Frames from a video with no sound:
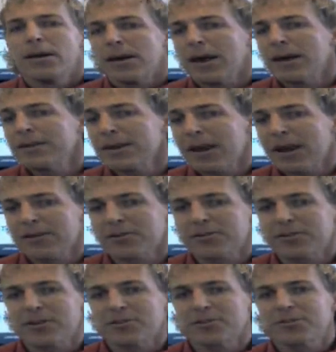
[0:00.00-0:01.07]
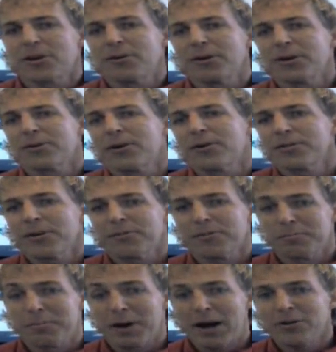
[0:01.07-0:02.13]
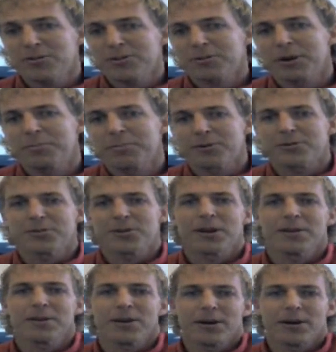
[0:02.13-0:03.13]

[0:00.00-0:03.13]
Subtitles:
Indicators that are showing growth of about 3%